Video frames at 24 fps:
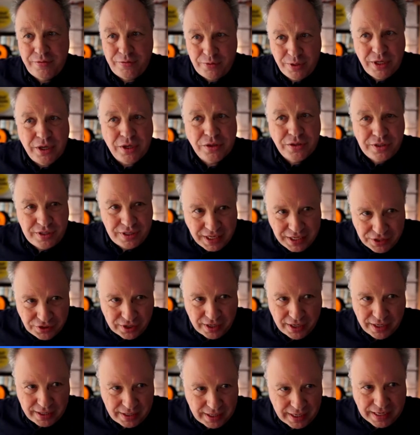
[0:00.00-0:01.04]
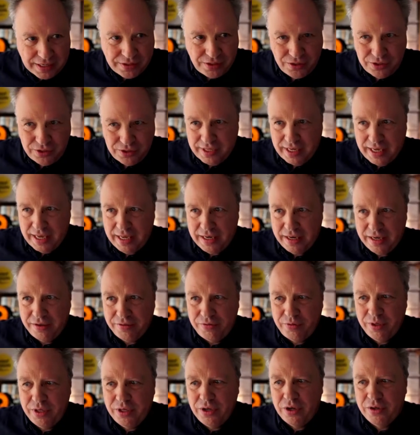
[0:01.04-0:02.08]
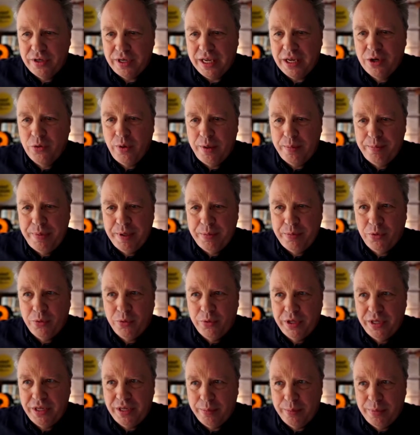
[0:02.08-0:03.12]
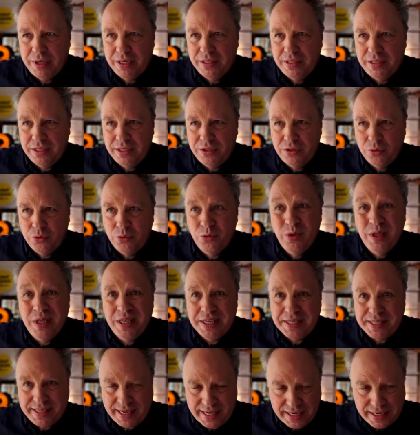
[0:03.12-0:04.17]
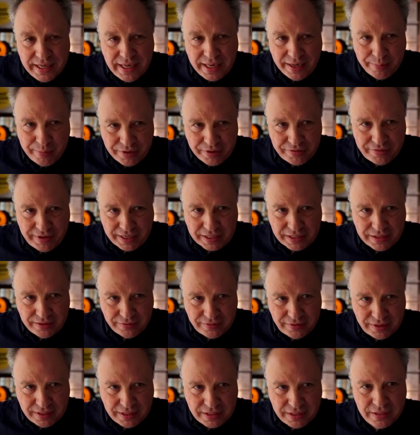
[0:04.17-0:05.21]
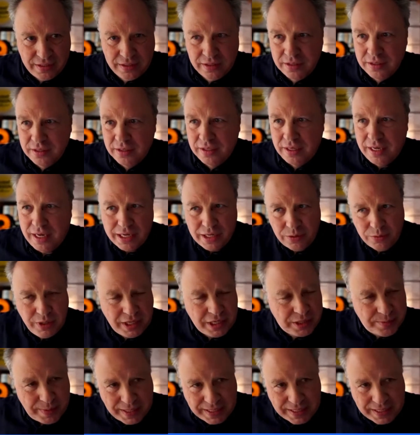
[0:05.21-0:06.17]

if we don't teach it, as you said, and if we don't equip people with the ability to redesign them effectively, how do